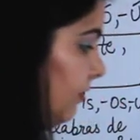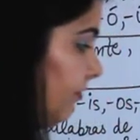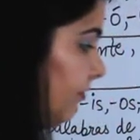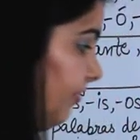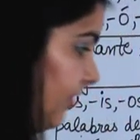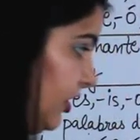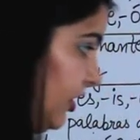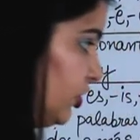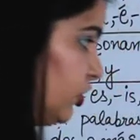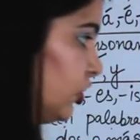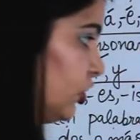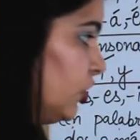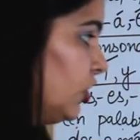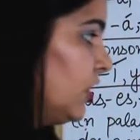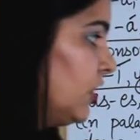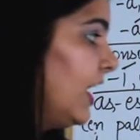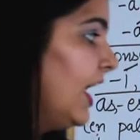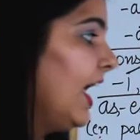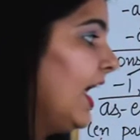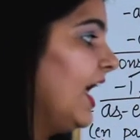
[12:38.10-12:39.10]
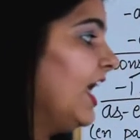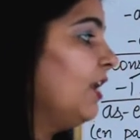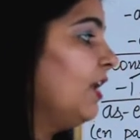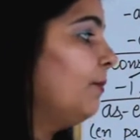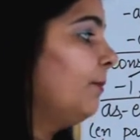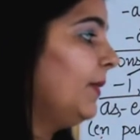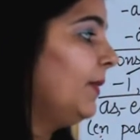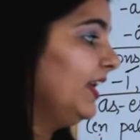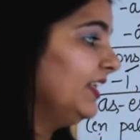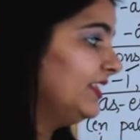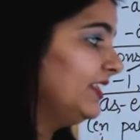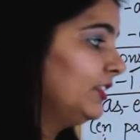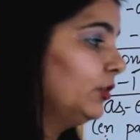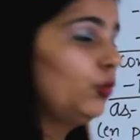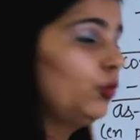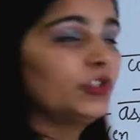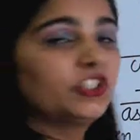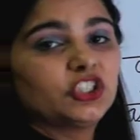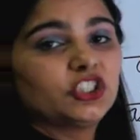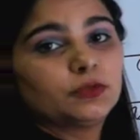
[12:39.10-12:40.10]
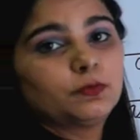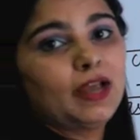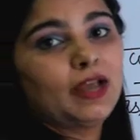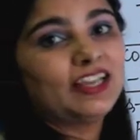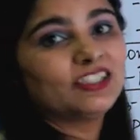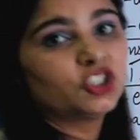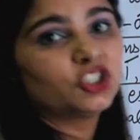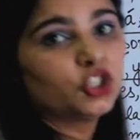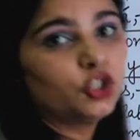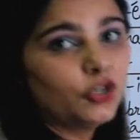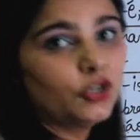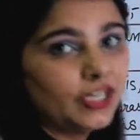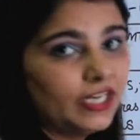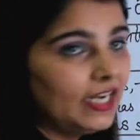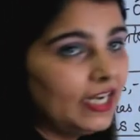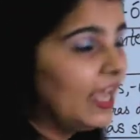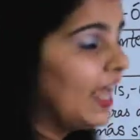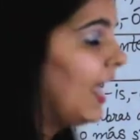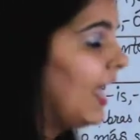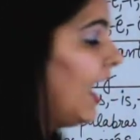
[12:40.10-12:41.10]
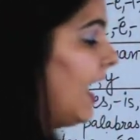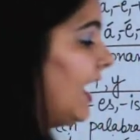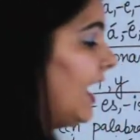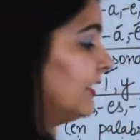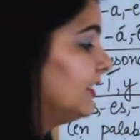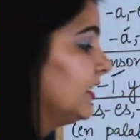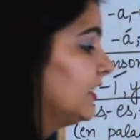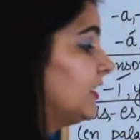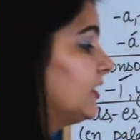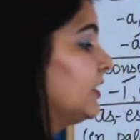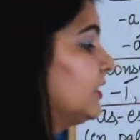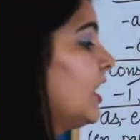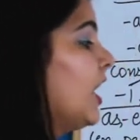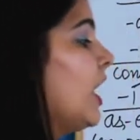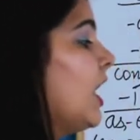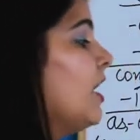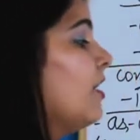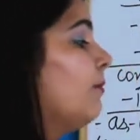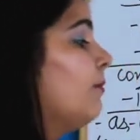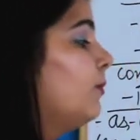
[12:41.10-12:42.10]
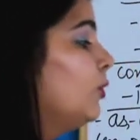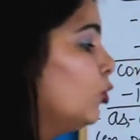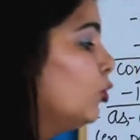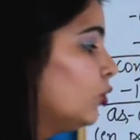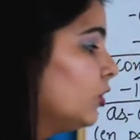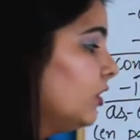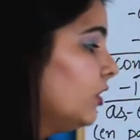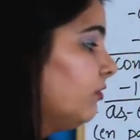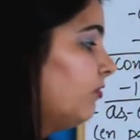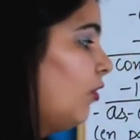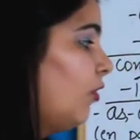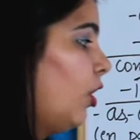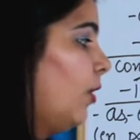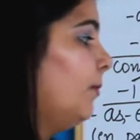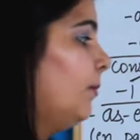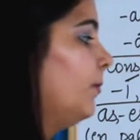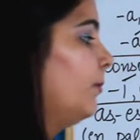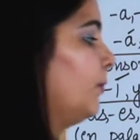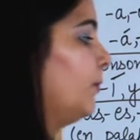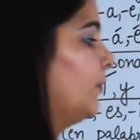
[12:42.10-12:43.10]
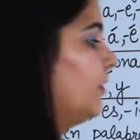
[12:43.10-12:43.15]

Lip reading: fish. El pez, which is masculine, has its plural form